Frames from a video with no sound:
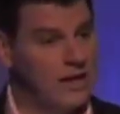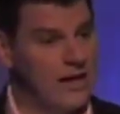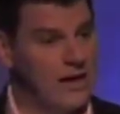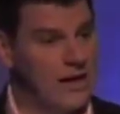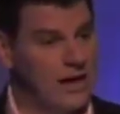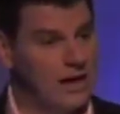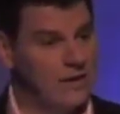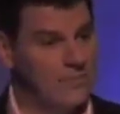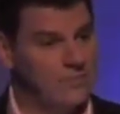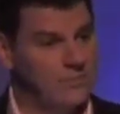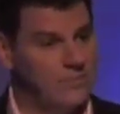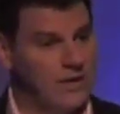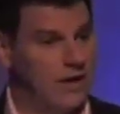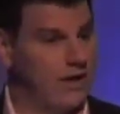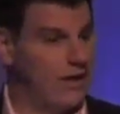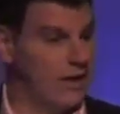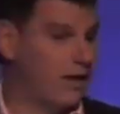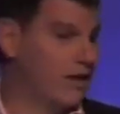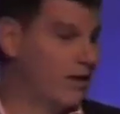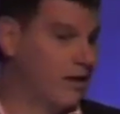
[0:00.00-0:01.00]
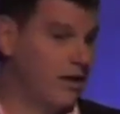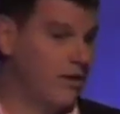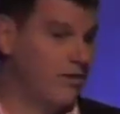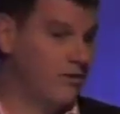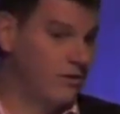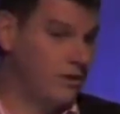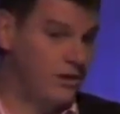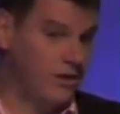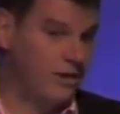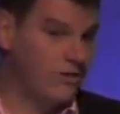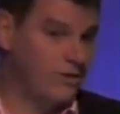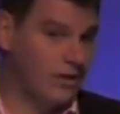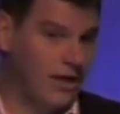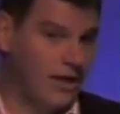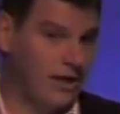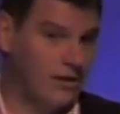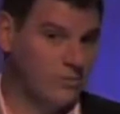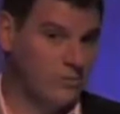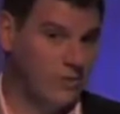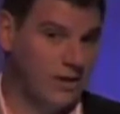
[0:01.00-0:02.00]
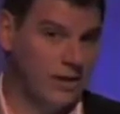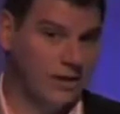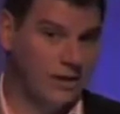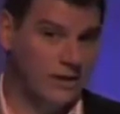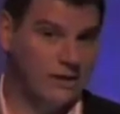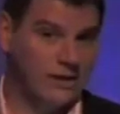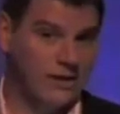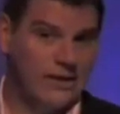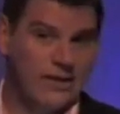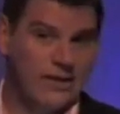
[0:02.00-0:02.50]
and loads in the UK as well.